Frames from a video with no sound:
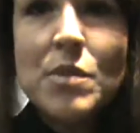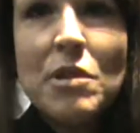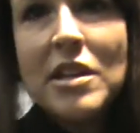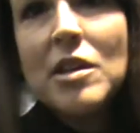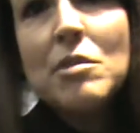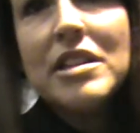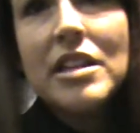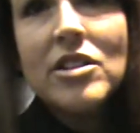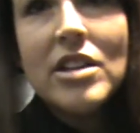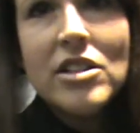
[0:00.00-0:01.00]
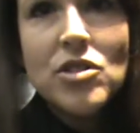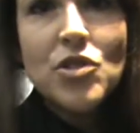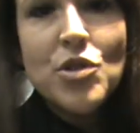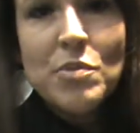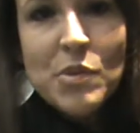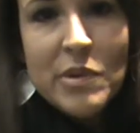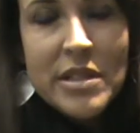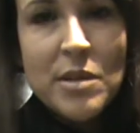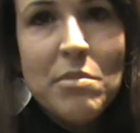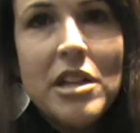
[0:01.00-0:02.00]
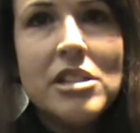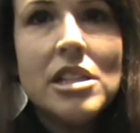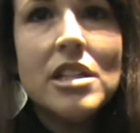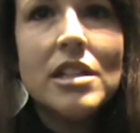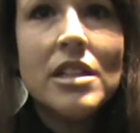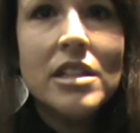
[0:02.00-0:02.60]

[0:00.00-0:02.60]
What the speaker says: speaking about the international trips, we went to Beijing,